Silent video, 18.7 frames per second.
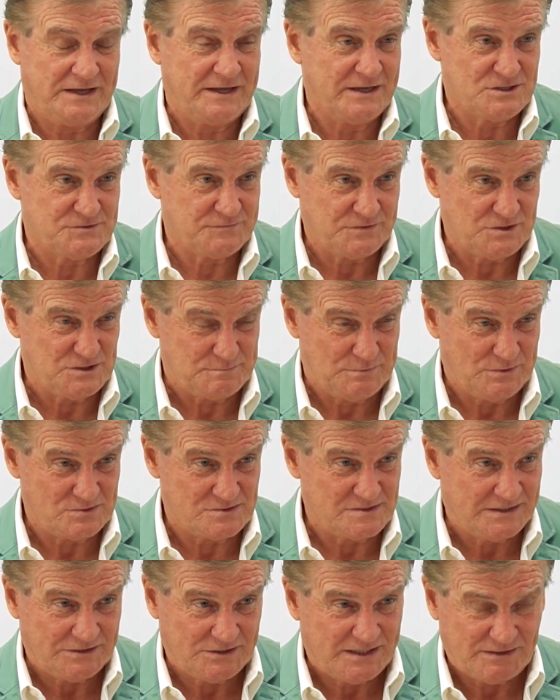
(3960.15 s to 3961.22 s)
a house for this
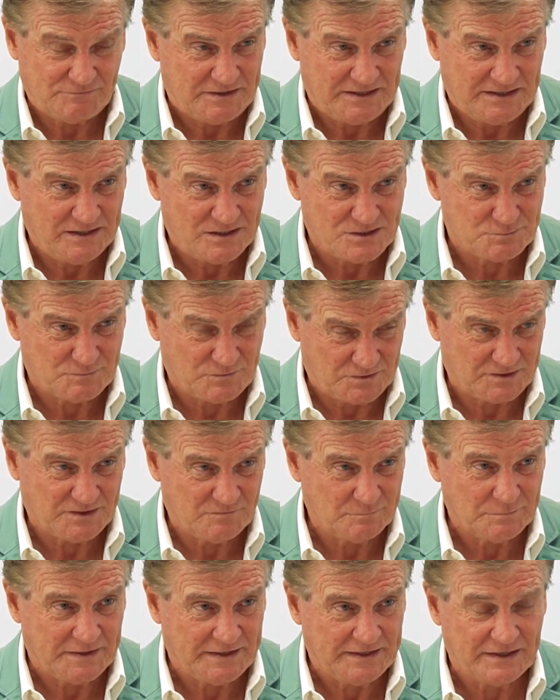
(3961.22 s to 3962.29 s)
person. They don't have a house. We've got to
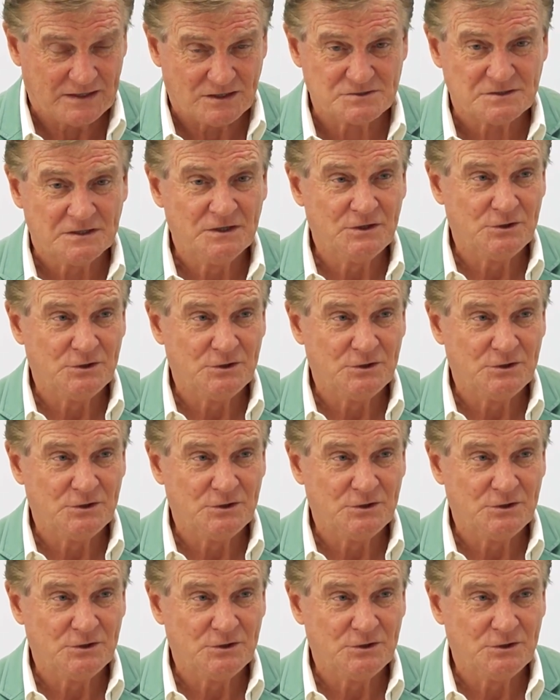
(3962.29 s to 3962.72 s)
give them a house.